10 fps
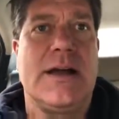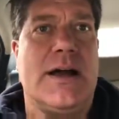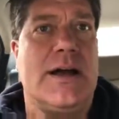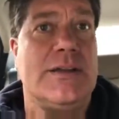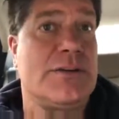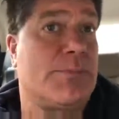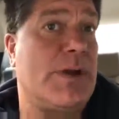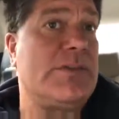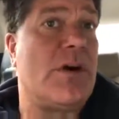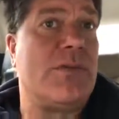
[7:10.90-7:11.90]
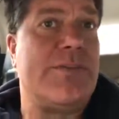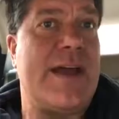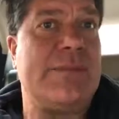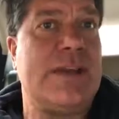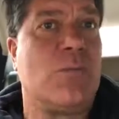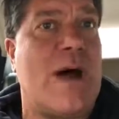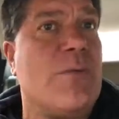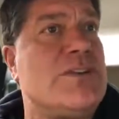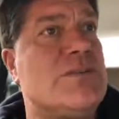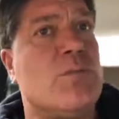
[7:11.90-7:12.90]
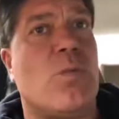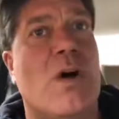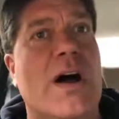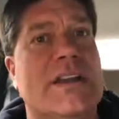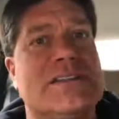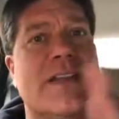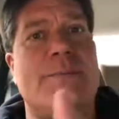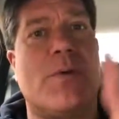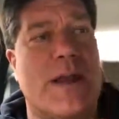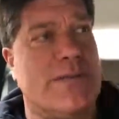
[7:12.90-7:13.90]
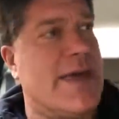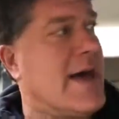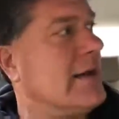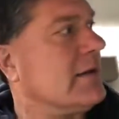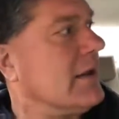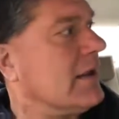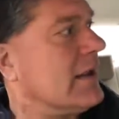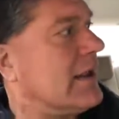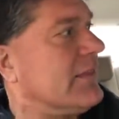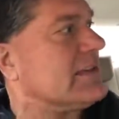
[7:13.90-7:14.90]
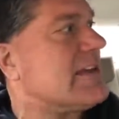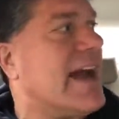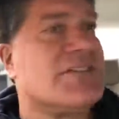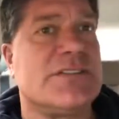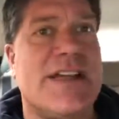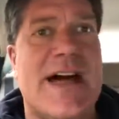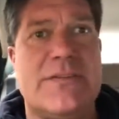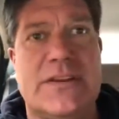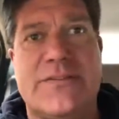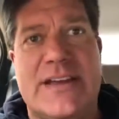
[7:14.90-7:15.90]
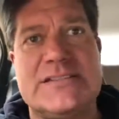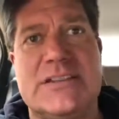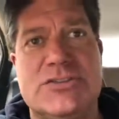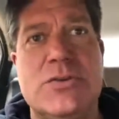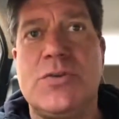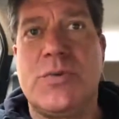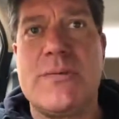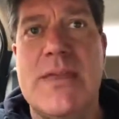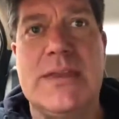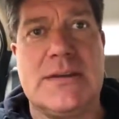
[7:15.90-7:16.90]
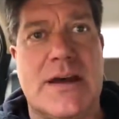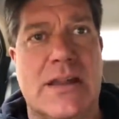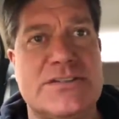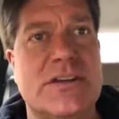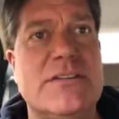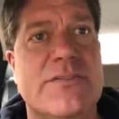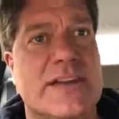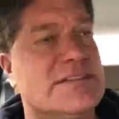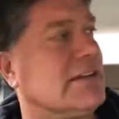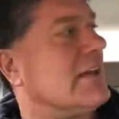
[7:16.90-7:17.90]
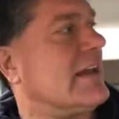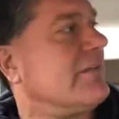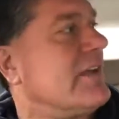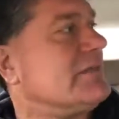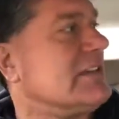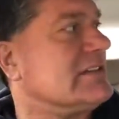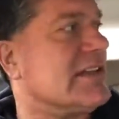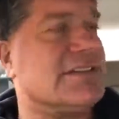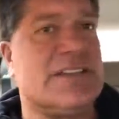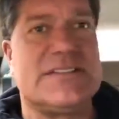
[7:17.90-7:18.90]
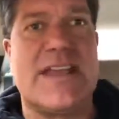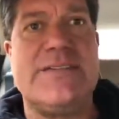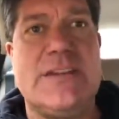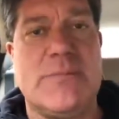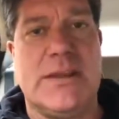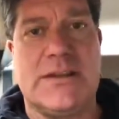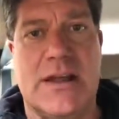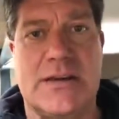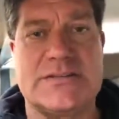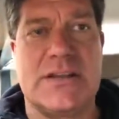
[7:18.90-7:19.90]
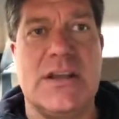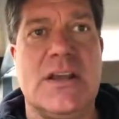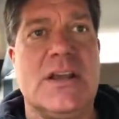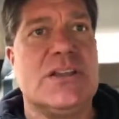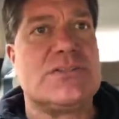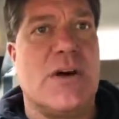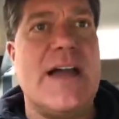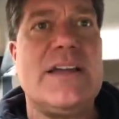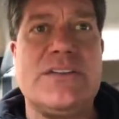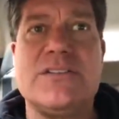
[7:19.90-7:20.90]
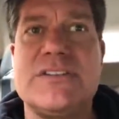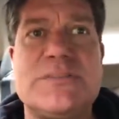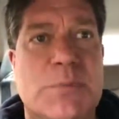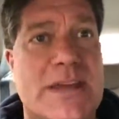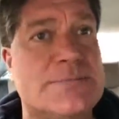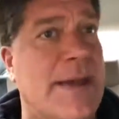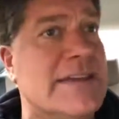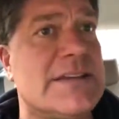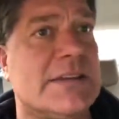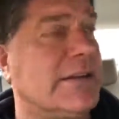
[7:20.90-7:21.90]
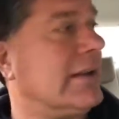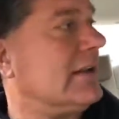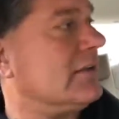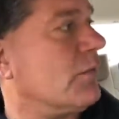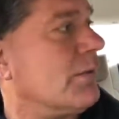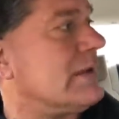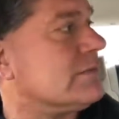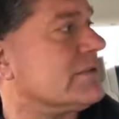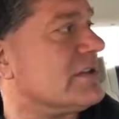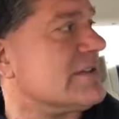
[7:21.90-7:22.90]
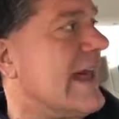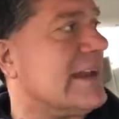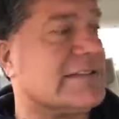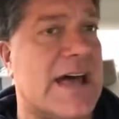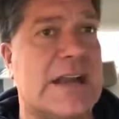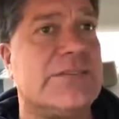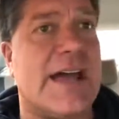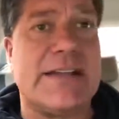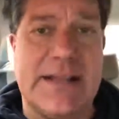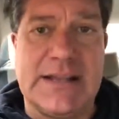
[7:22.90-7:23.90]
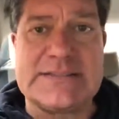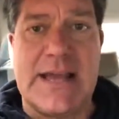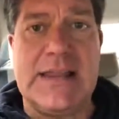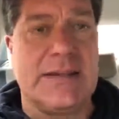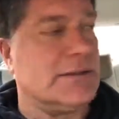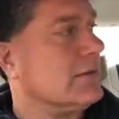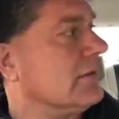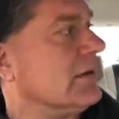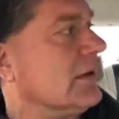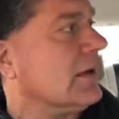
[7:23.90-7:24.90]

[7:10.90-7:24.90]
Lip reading: And you're bringing the whole family in. Why would you want to separate that? These guys are not investing $2-3 million. They're investing like $50-70 million. So I could use this place, basically the place we were just at, is kind of like an Ellis Island.